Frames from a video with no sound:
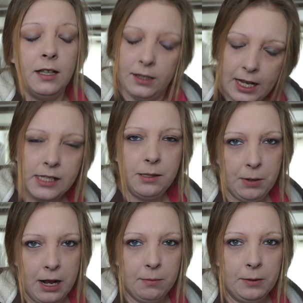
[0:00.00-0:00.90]
that's the
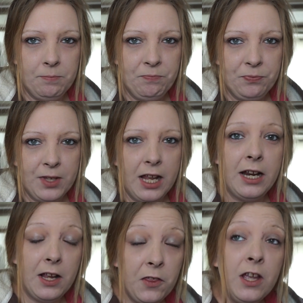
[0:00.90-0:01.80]
problem.
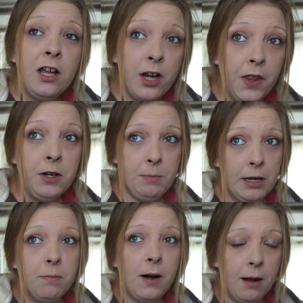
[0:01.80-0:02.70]
And I think another
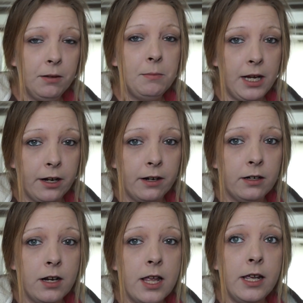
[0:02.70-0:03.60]
big problem
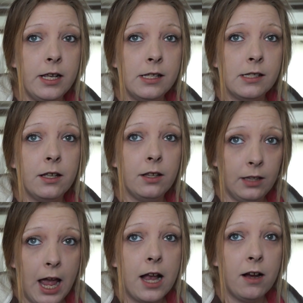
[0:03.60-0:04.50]
here is
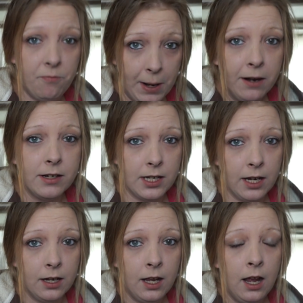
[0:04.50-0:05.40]
lack of parenting.
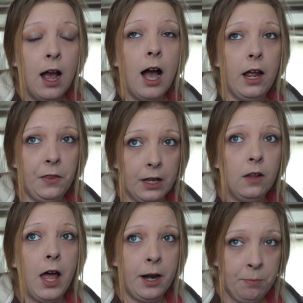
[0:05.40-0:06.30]
I think a
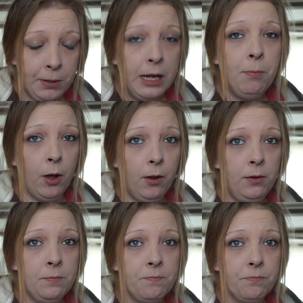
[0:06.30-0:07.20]
lot of
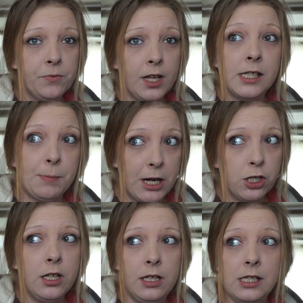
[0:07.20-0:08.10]
people,
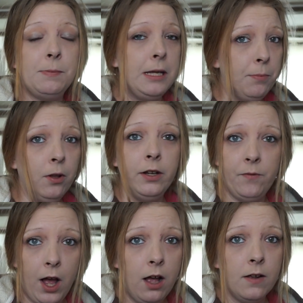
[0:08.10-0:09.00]
especially these people
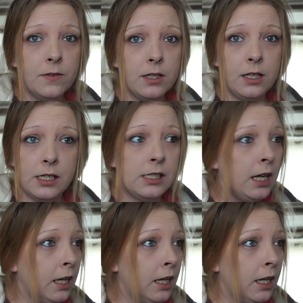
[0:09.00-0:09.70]
involved, these